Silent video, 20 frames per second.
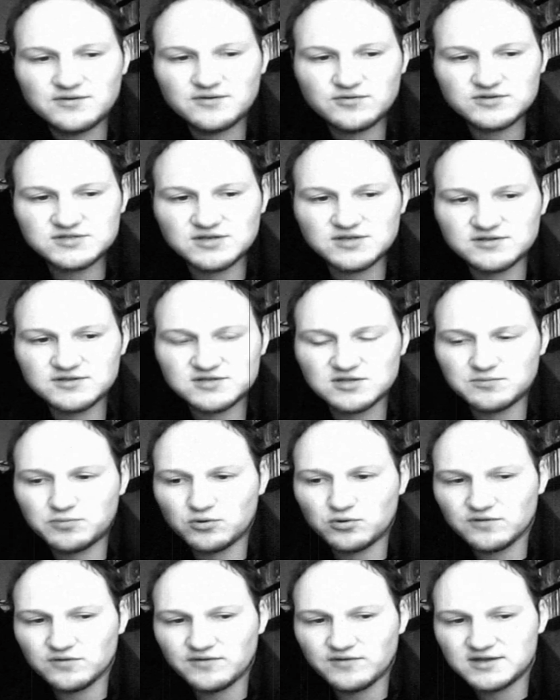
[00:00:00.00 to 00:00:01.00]
the
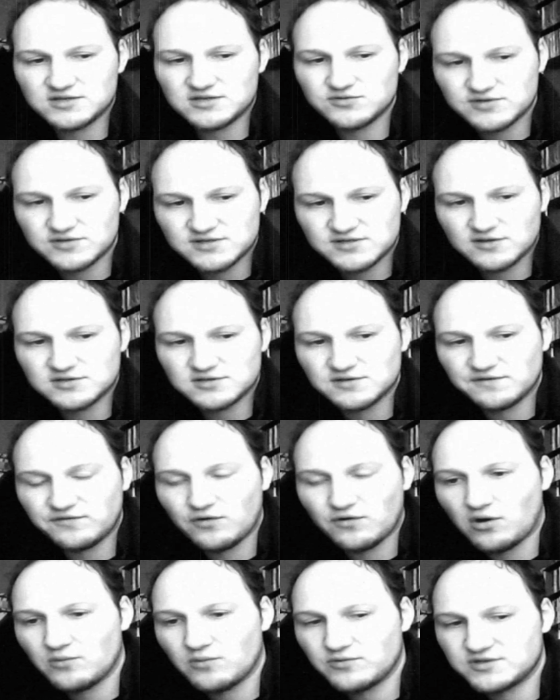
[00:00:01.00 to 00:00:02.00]
pool of energy, return to
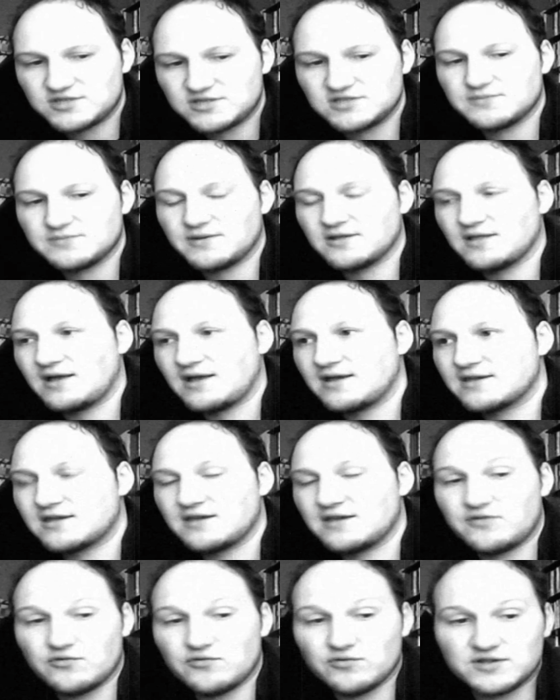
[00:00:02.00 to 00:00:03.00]
form, which is a bit like,
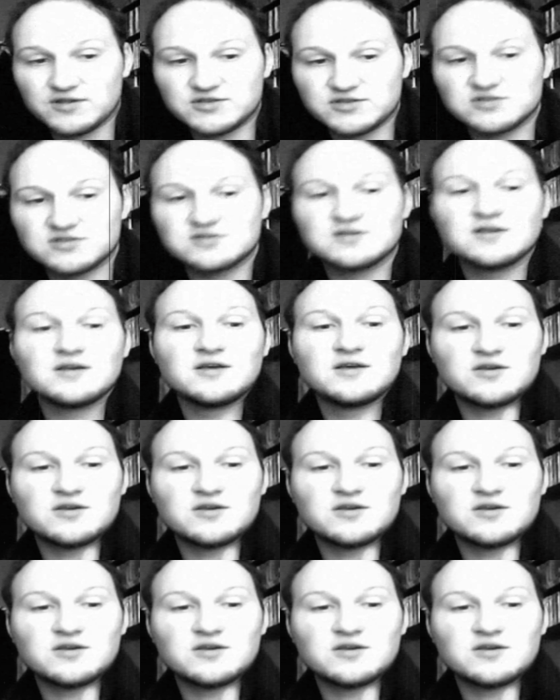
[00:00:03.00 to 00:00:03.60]
if you're religious,